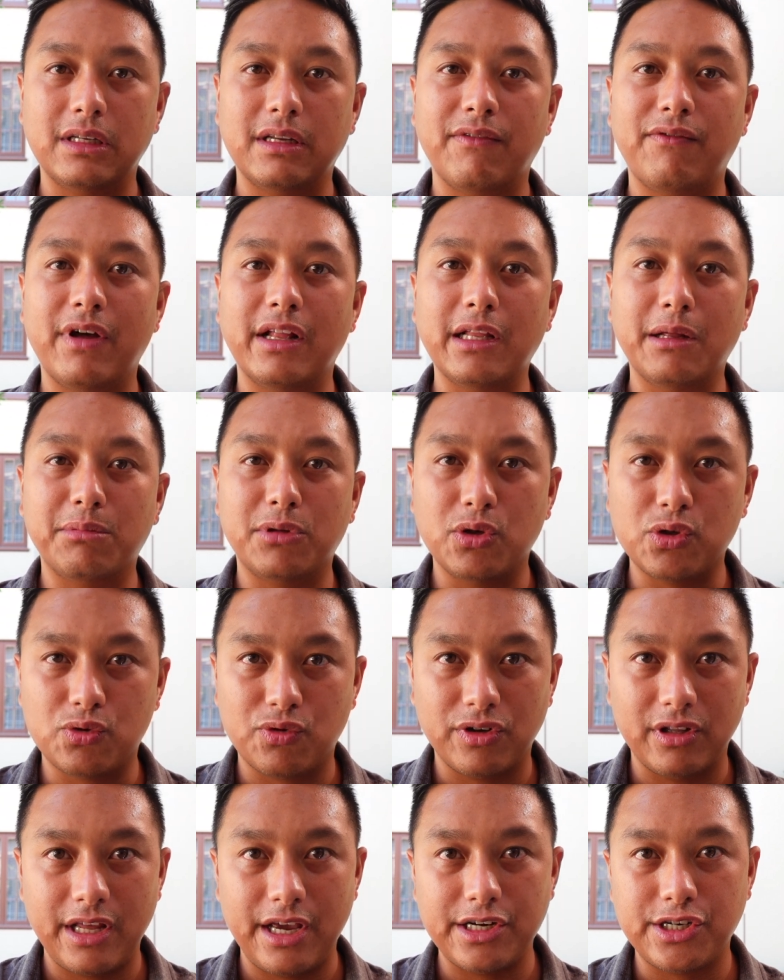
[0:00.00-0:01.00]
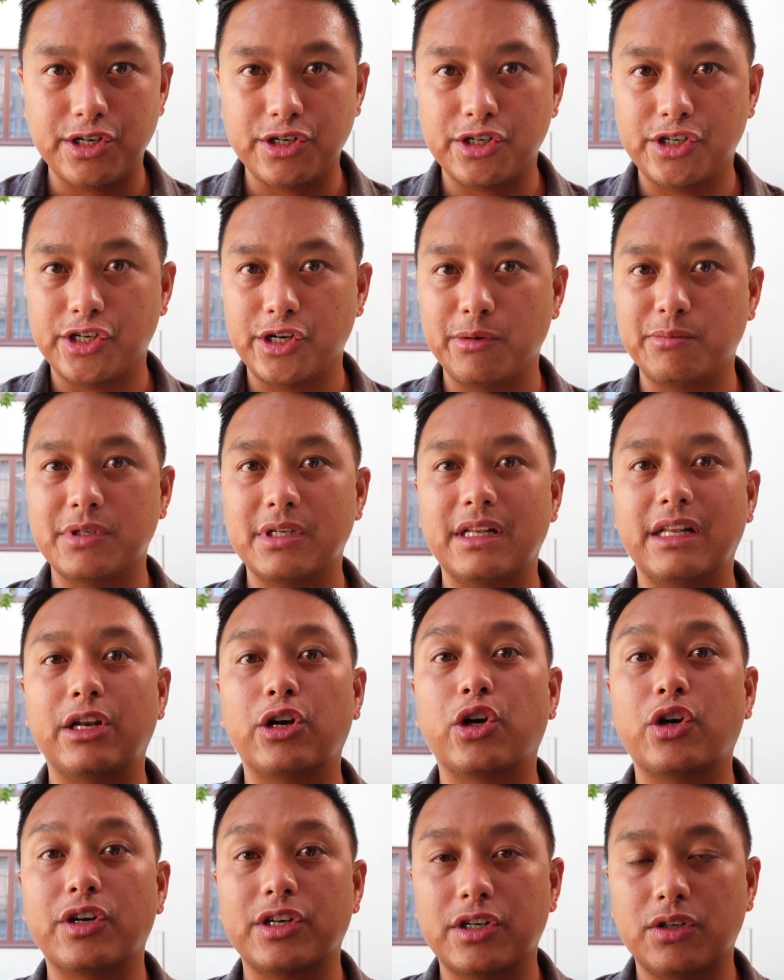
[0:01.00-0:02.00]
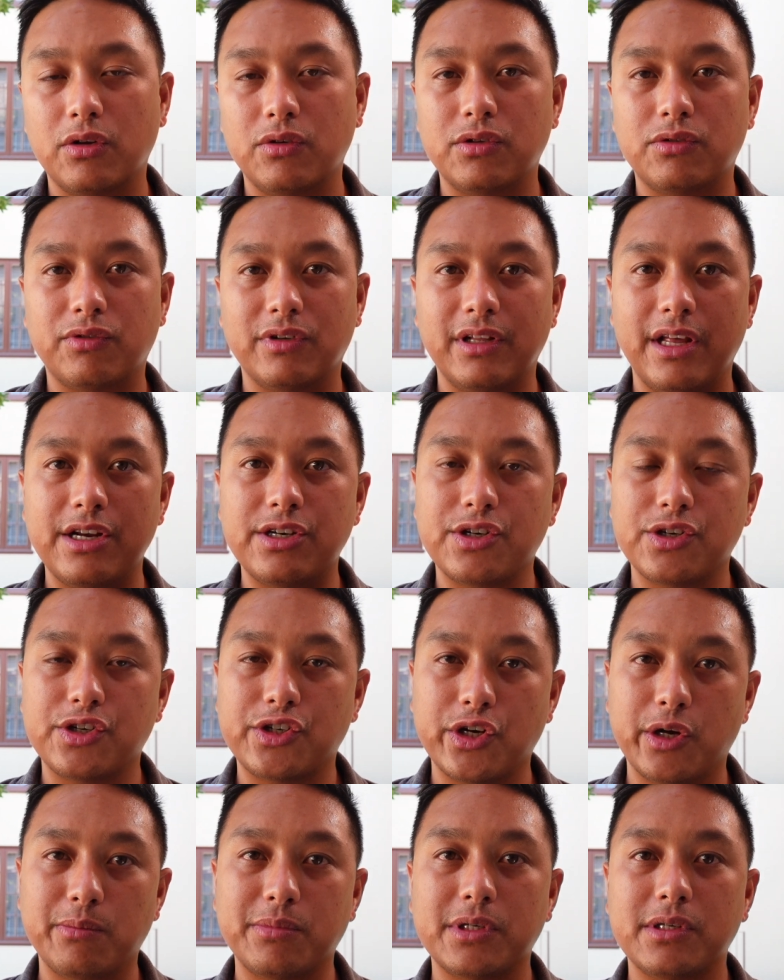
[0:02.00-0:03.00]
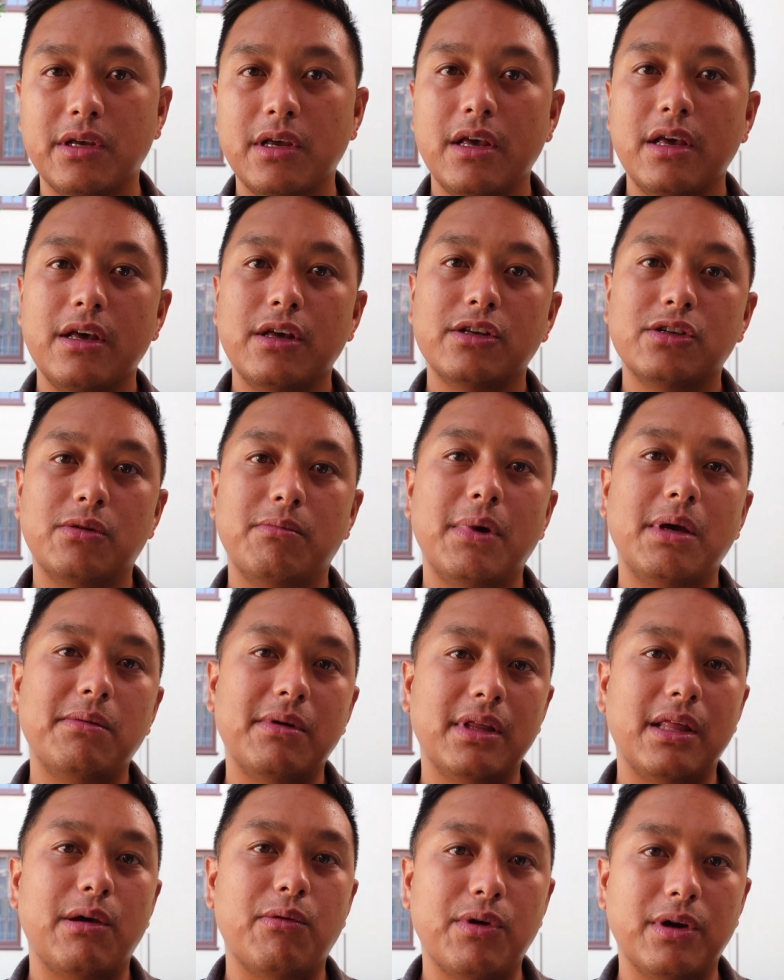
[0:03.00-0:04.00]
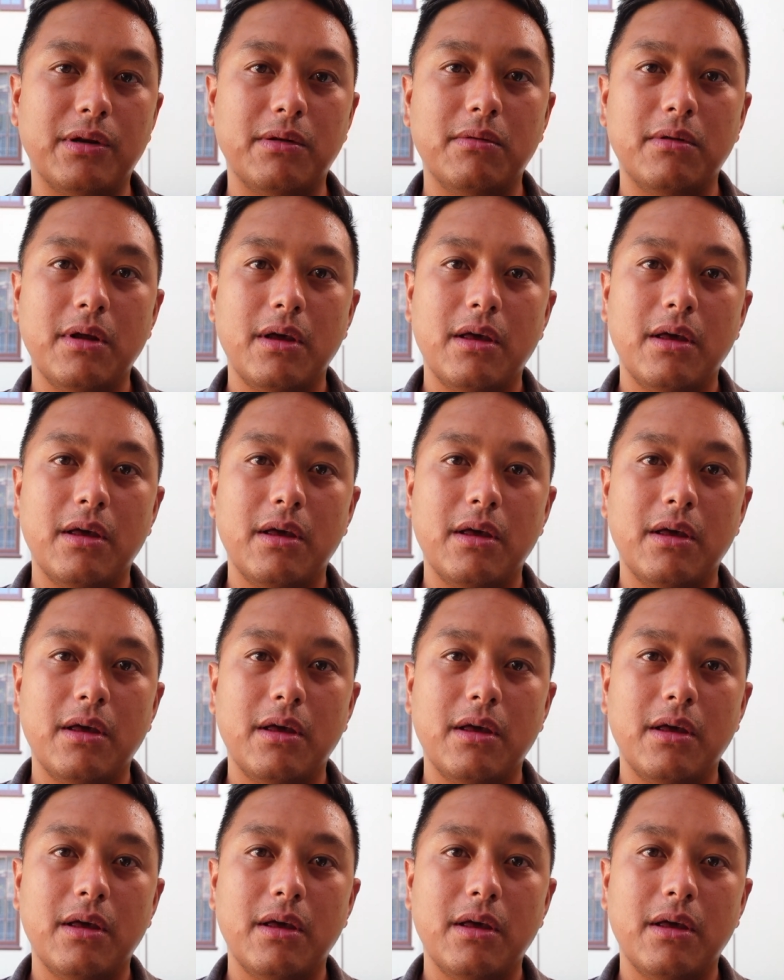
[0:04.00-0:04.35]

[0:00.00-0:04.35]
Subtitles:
develop those relationships, nourish those relationships. So maybe they would